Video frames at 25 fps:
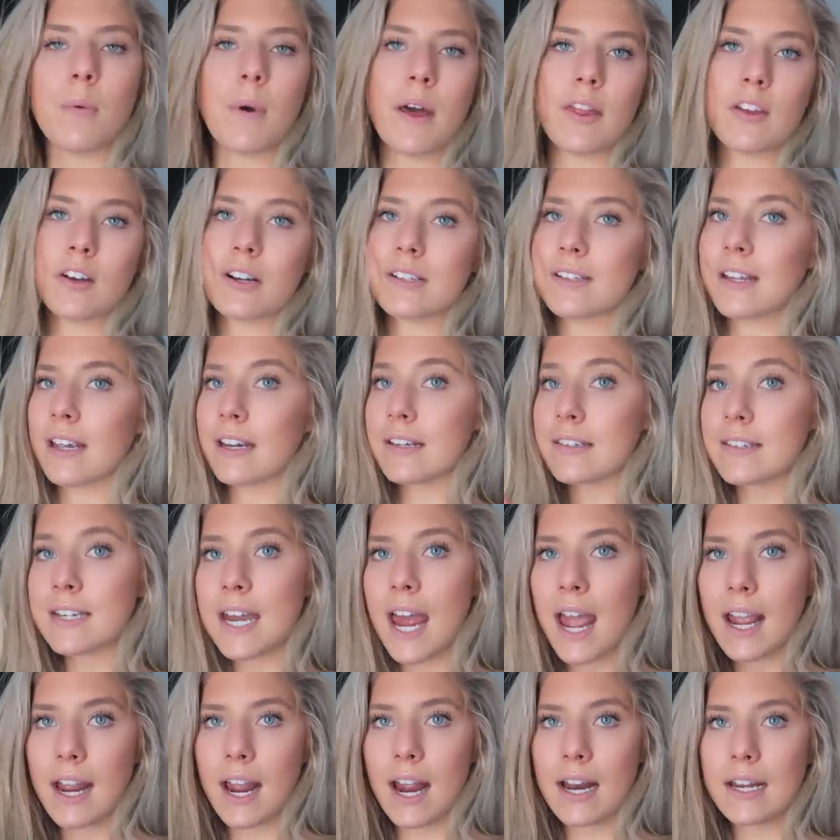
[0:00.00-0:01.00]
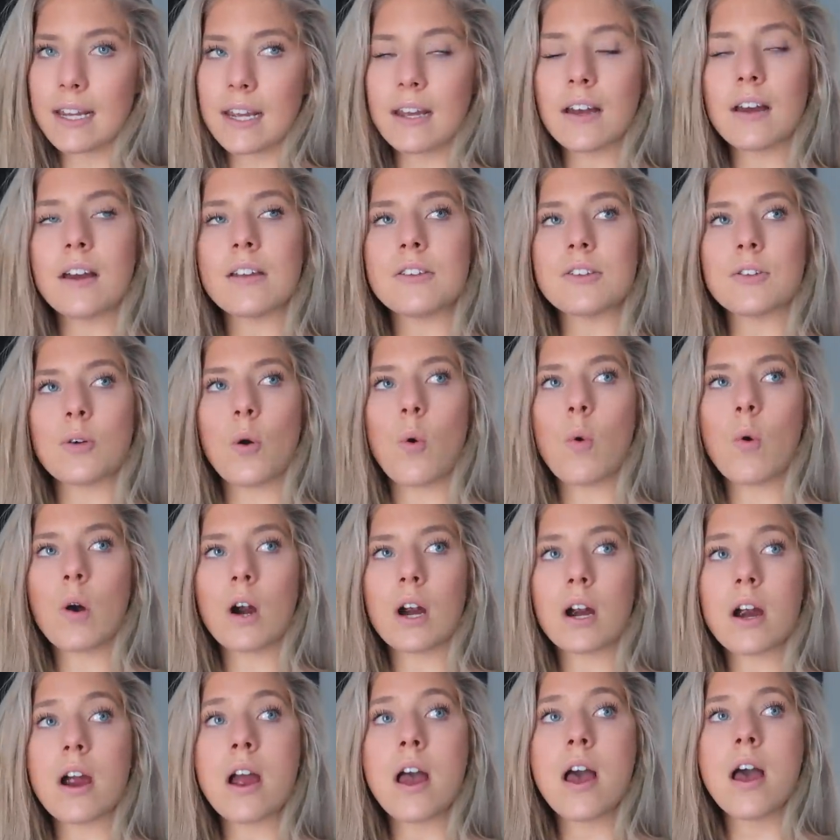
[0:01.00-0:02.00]
whether it's like snack ideas
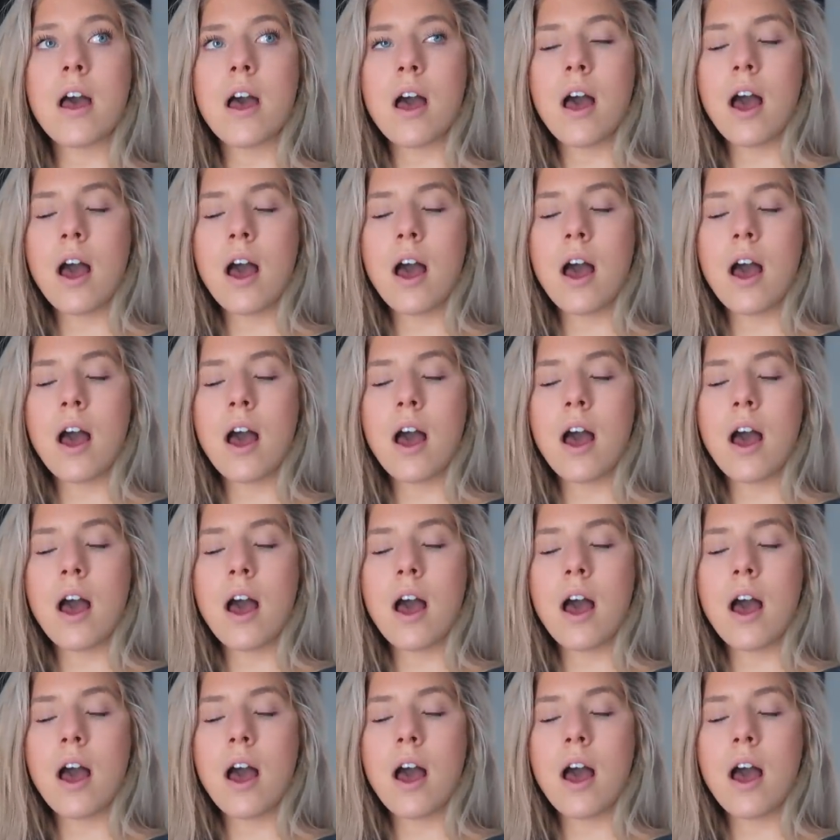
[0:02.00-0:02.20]
or